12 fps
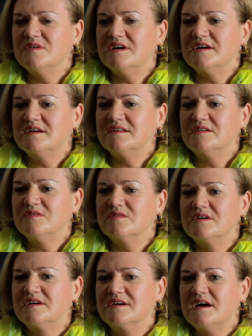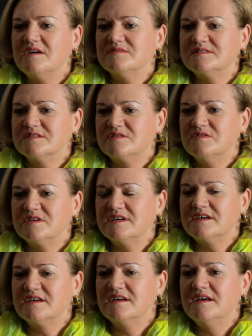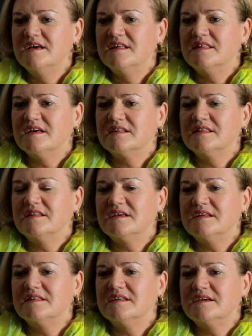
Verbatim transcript: uh, you know, cows and cooking, that they, they